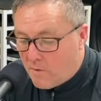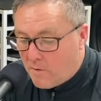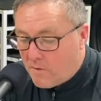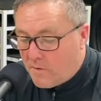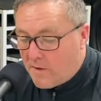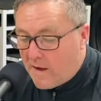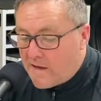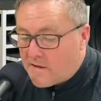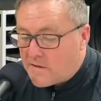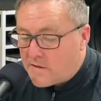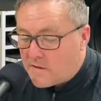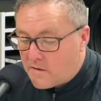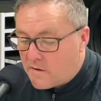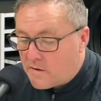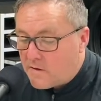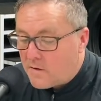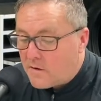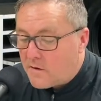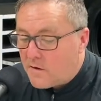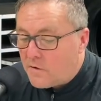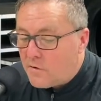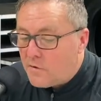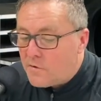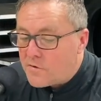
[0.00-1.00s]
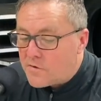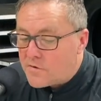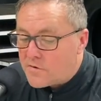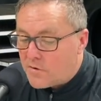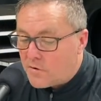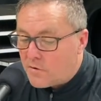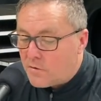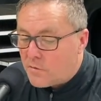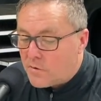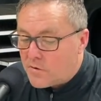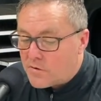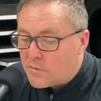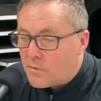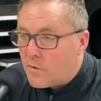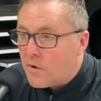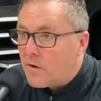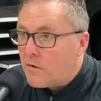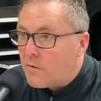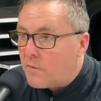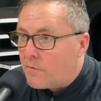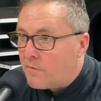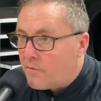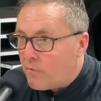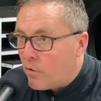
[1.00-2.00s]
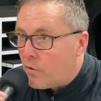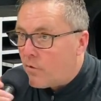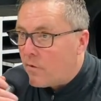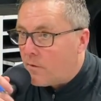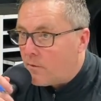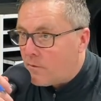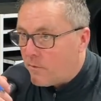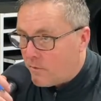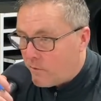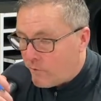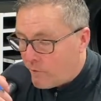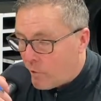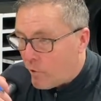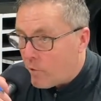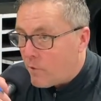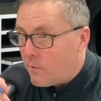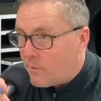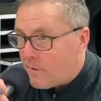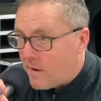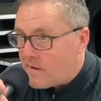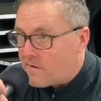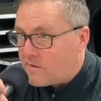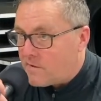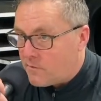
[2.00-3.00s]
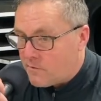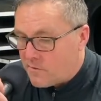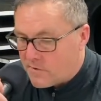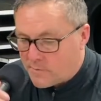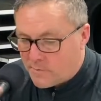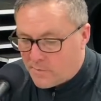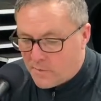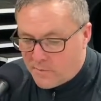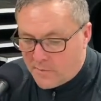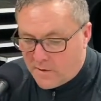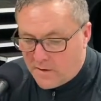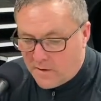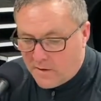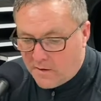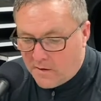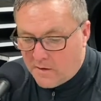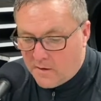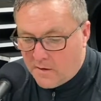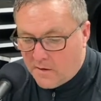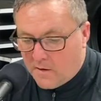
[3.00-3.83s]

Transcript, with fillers: that's the neutral zone was where forward, forward passing was permitted.